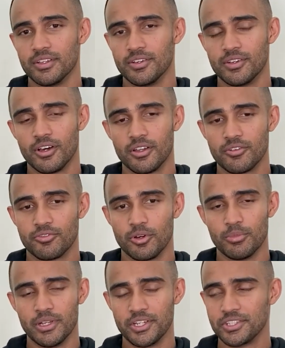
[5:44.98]
not
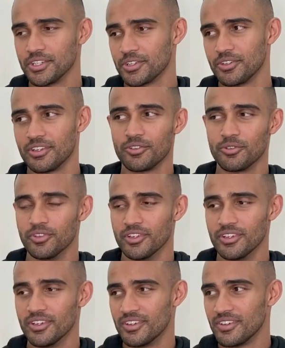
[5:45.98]
for Malaysia because I was over
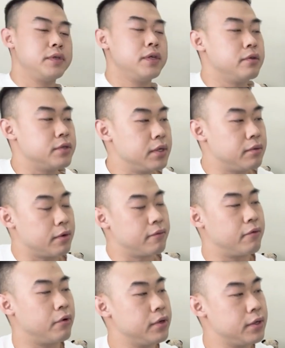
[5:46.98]
there. You said what,
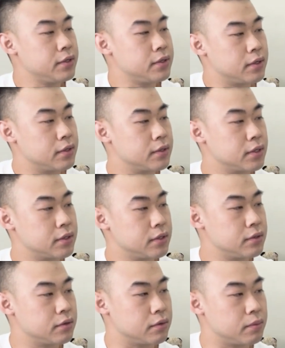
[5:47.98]
4 years? 6
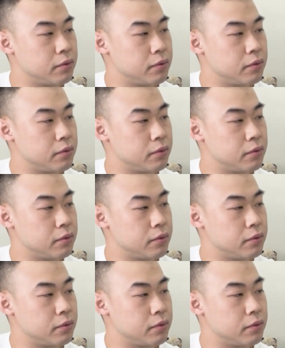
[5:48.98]
years you're